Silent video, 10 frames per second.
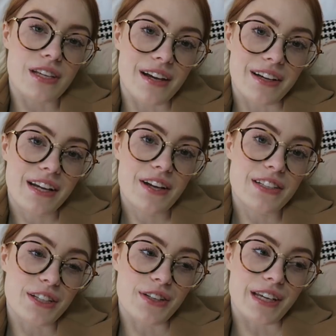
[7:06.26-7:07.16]
So yeah, I'm gonna go
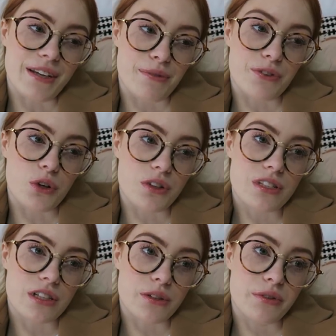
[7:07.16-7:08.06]
into uni. We've got
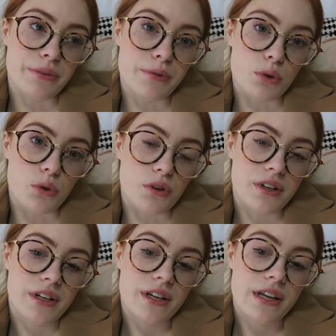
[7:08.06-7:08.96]
a group
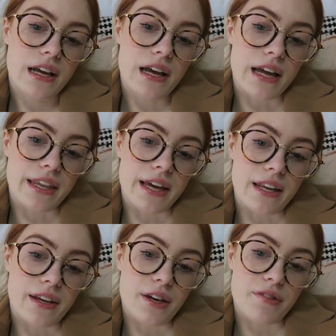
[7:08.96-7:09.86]
talk and
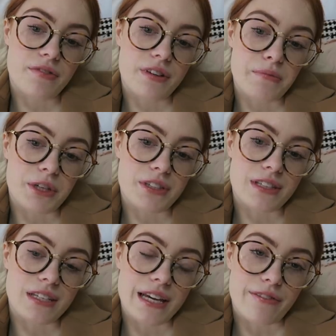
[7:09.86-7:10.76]
then hopefully most of
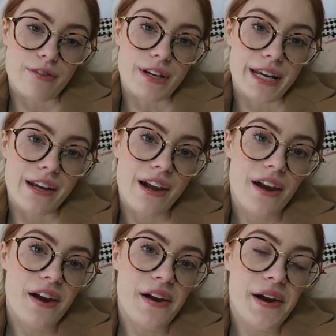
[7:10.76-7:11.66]
the day free,
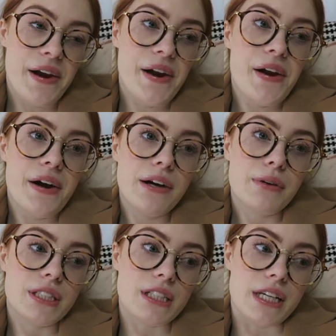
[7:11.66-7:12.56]

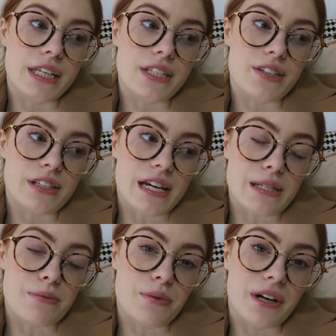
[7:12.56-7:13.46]
which I need to do
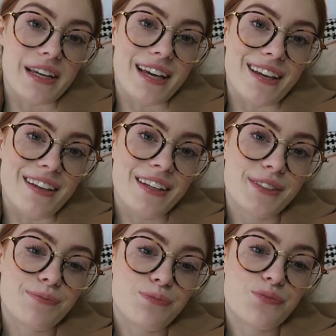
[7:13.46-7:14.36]
sketchbook work in.
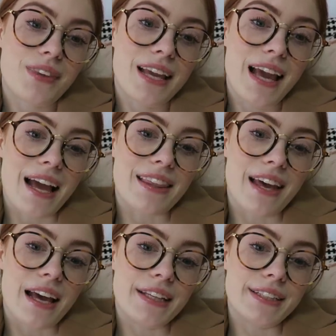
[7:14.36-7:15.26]
And
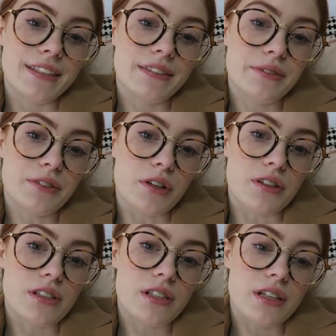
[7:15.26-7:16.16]
then we've
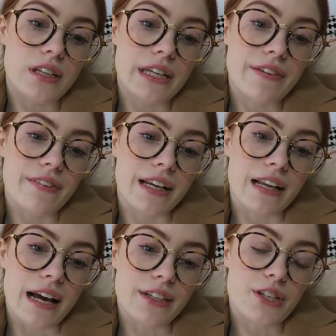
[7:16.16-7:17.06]
got an
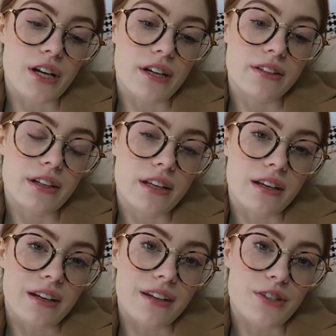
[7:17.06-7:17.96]
evening lecture and
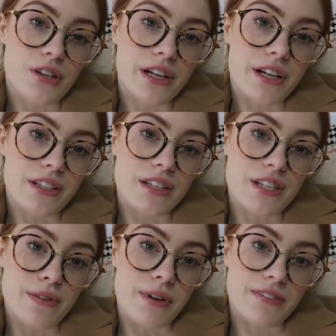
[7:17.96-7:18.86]
then I'm gonna try and go to the
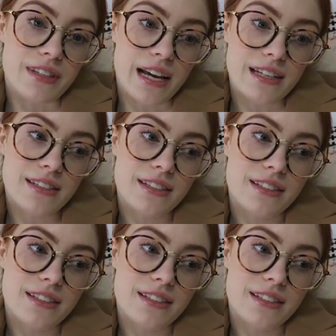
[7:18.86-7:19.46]
gym after that.